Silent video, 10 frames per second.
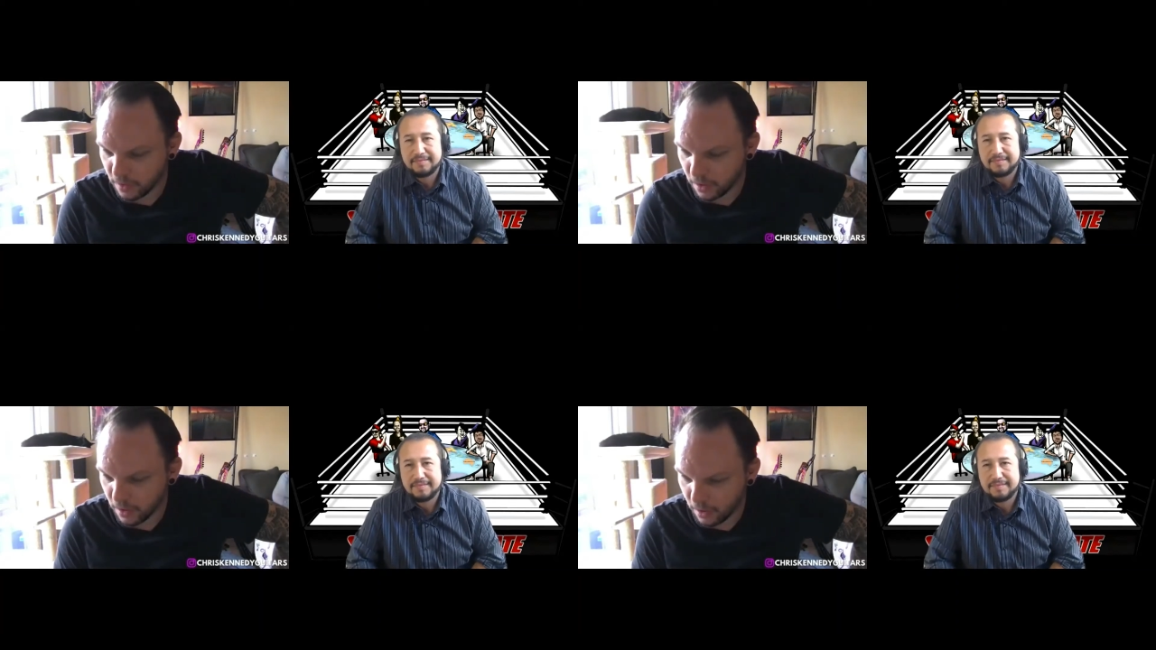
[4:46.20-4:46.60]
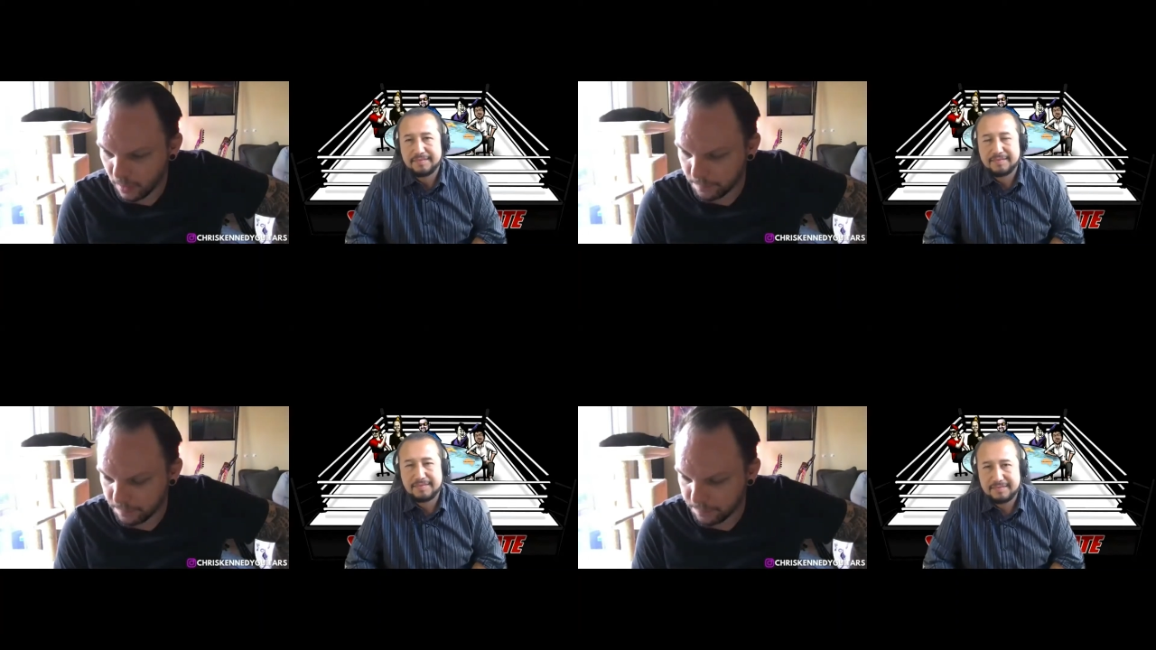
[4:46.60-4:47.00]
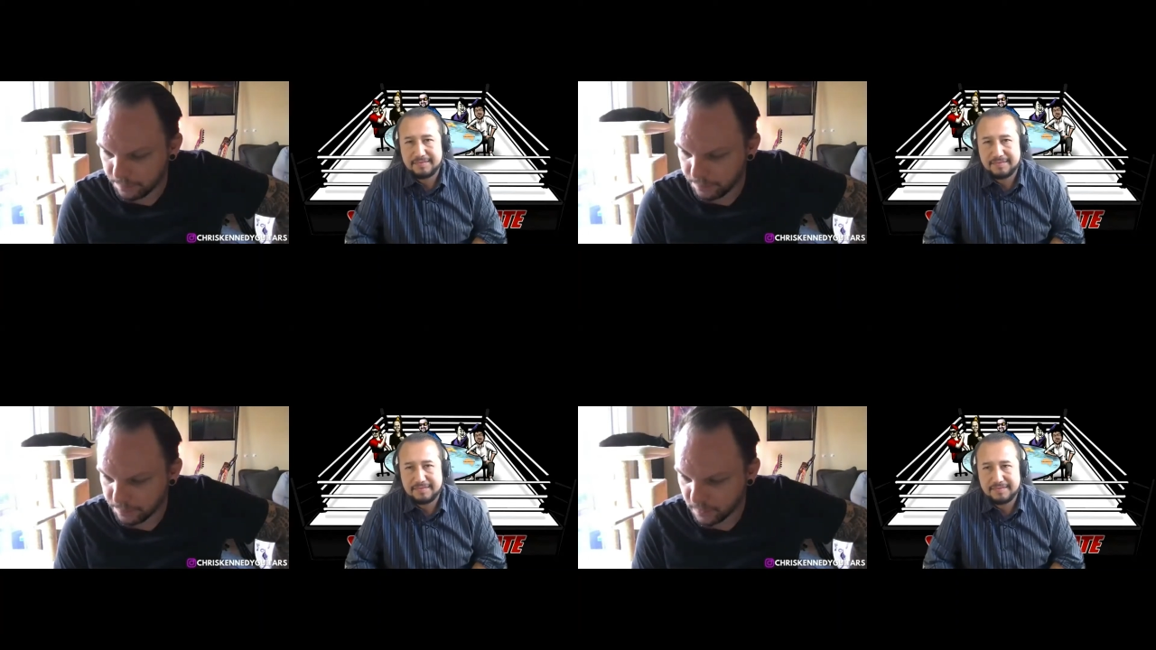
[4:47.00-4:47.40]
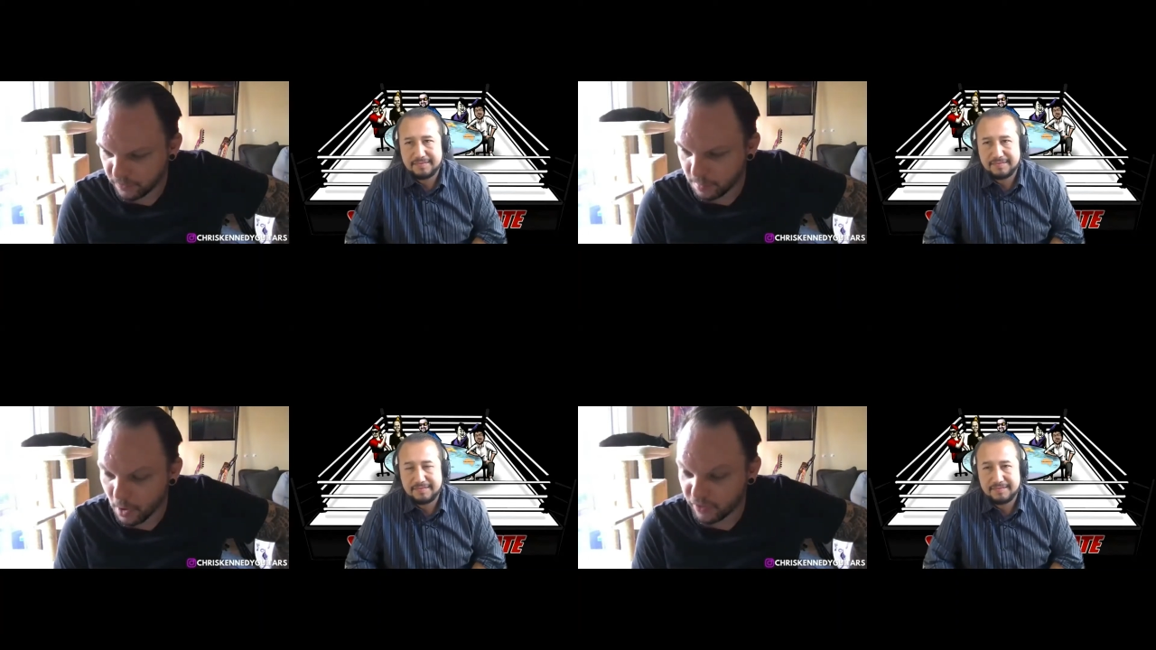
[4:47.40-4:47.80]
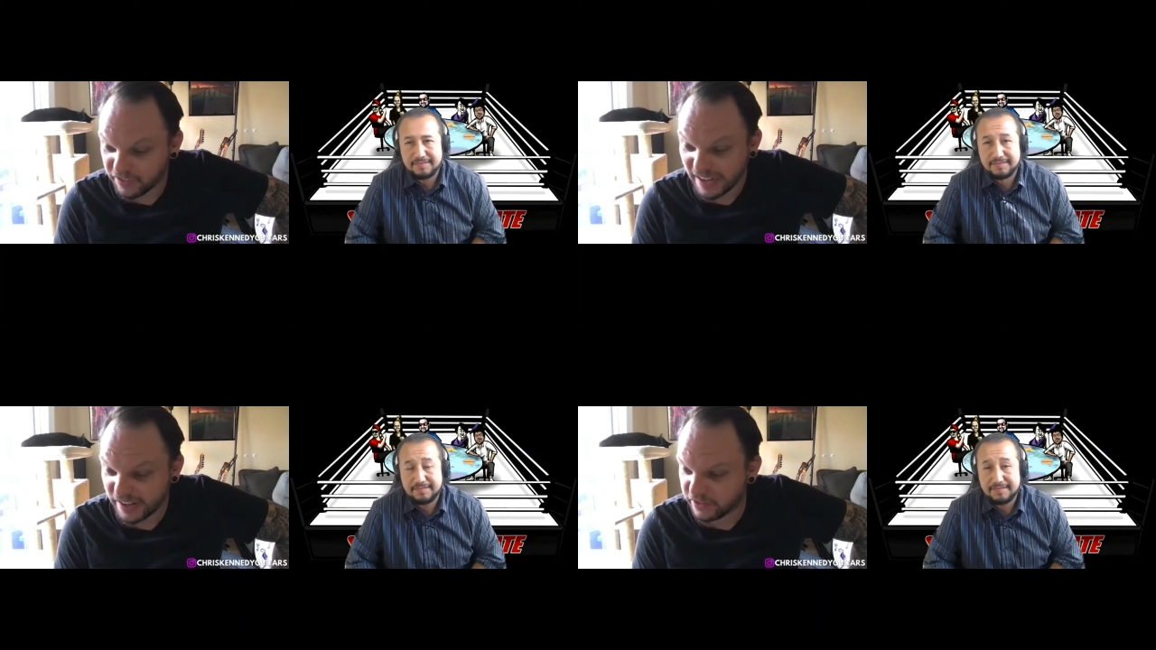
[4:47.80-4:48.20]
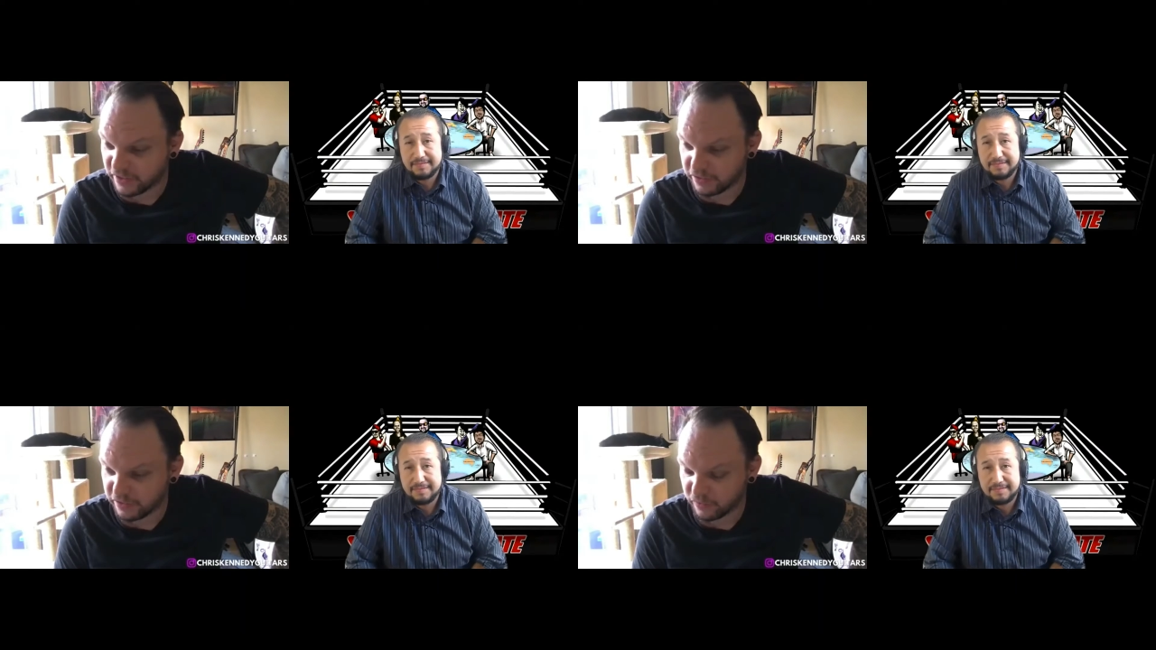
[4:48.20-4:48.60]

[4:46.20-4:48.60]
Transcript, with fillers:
Speaker 1: from all sizes,